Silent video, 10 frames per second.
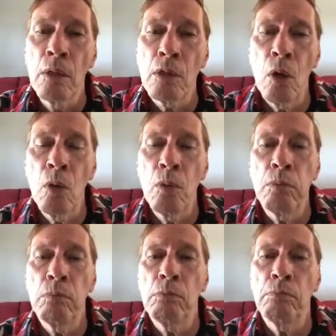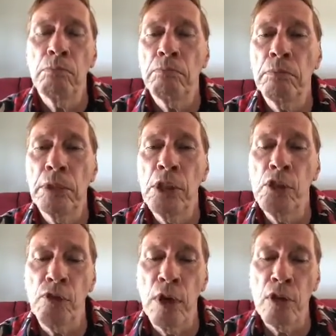So
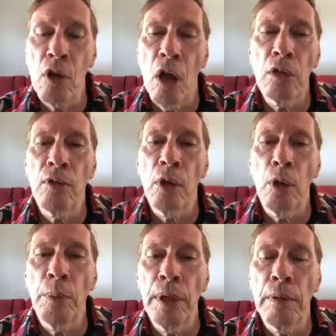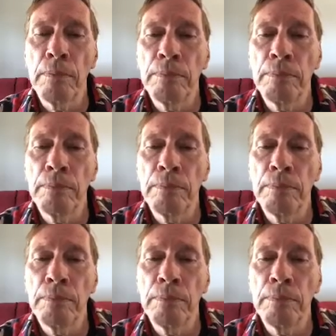his friend talked for a little bit.